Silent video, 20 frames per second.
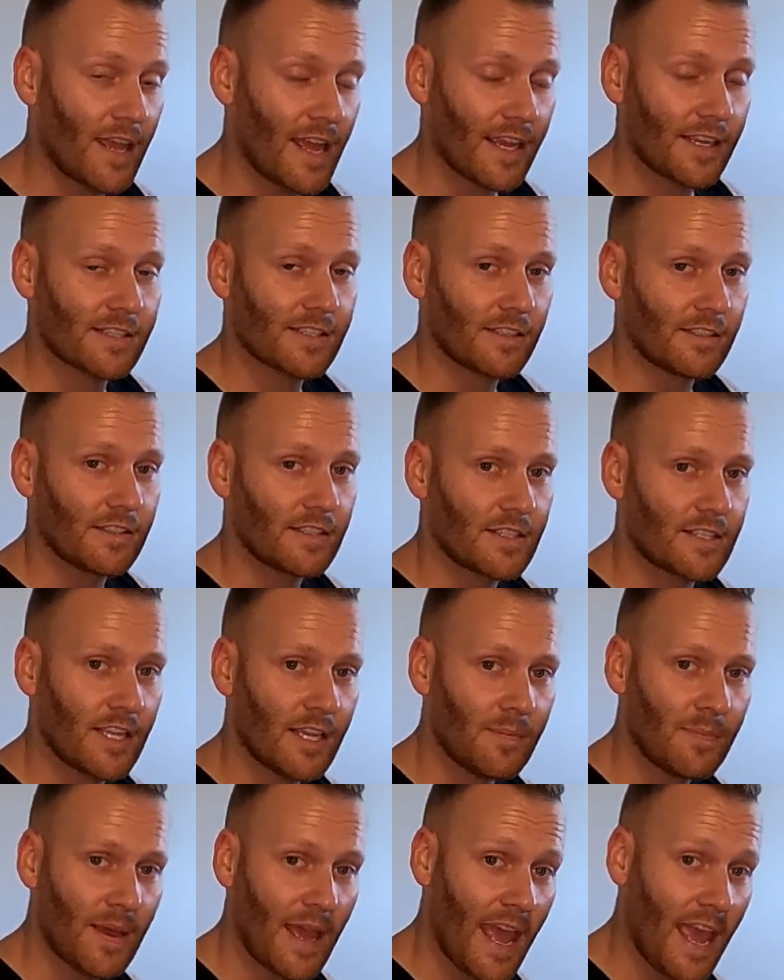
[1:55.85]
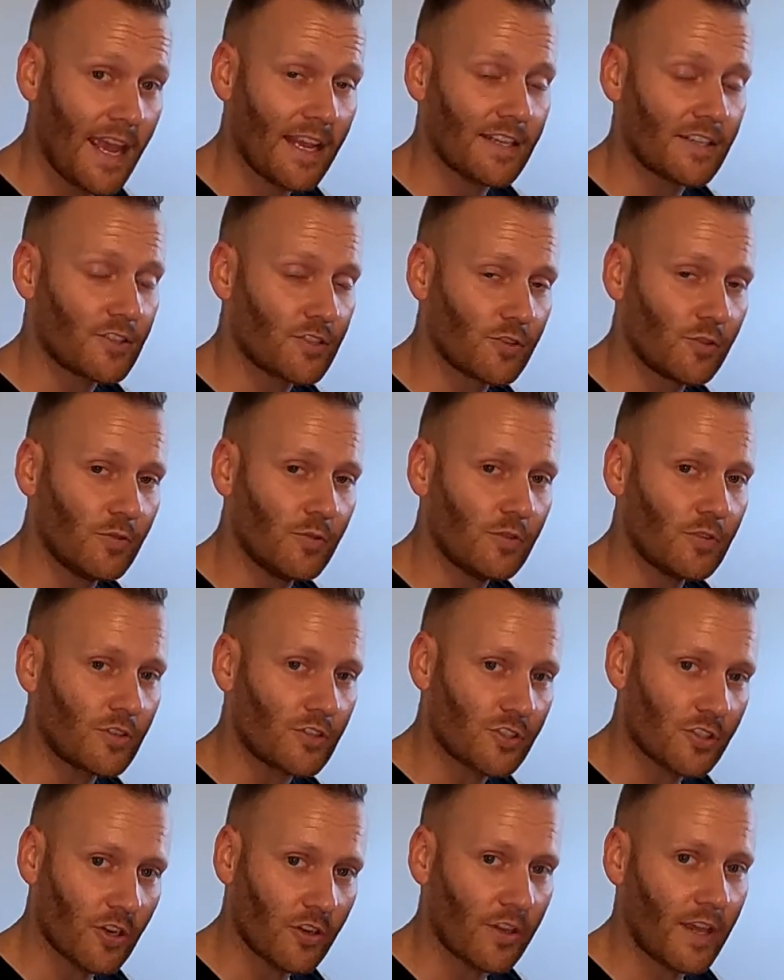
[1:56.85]
excellent tip and a tool to
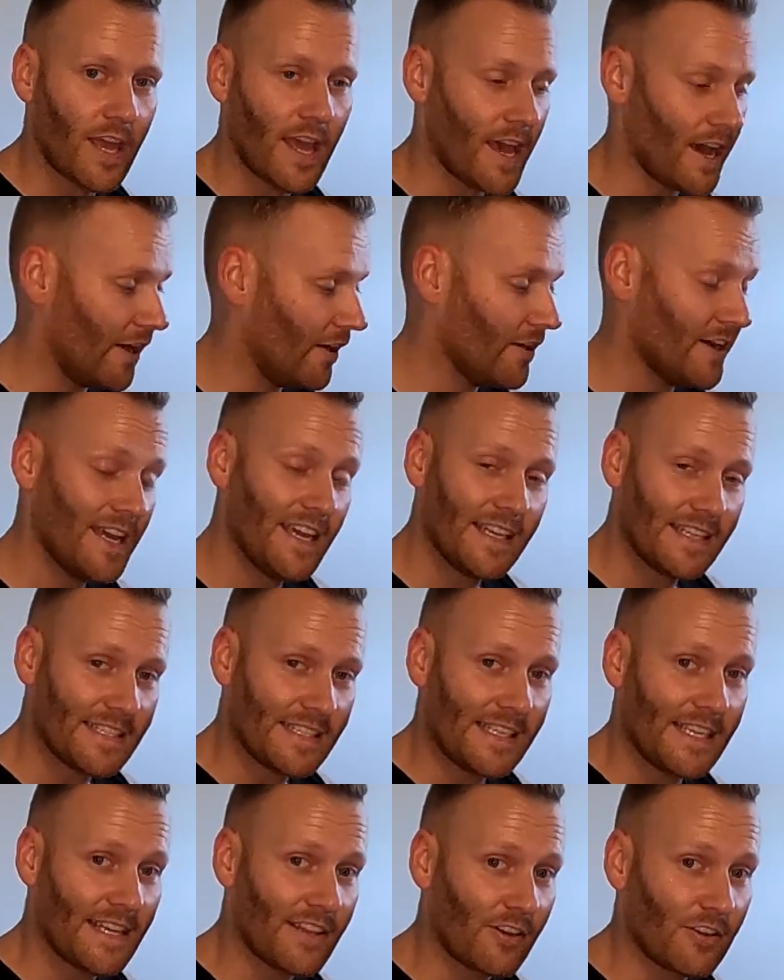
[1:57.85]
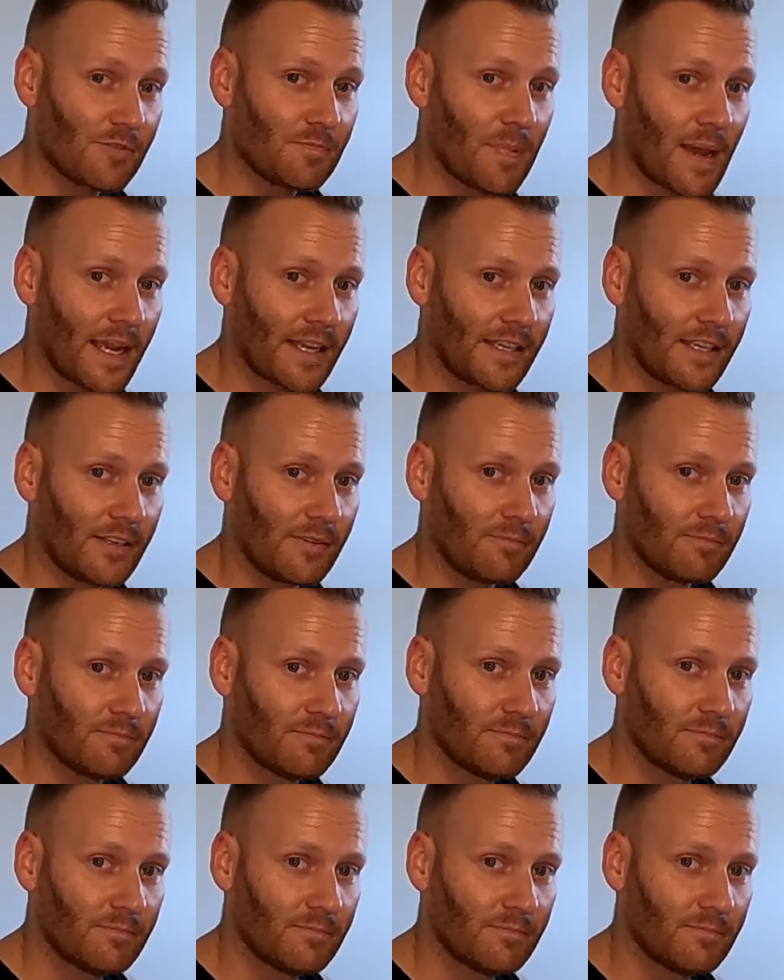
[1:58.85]
show you how to get those back in.